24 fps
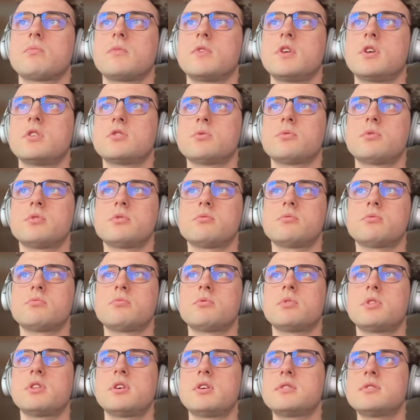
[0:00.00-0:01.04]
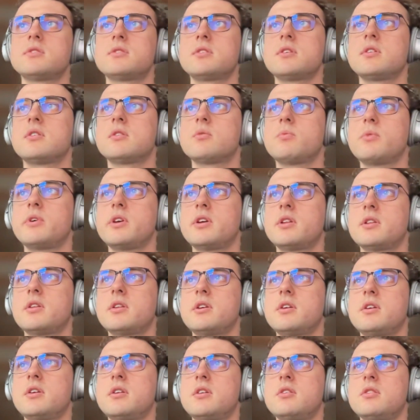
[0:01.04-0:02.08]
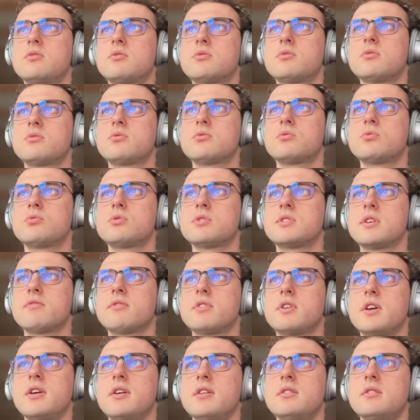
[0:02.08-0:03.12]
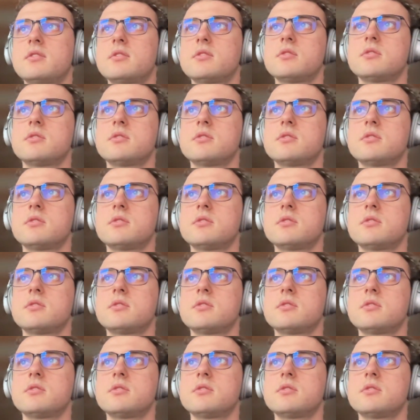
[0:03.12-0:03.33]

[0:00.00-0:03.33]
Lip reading: so this was released in the weekly 278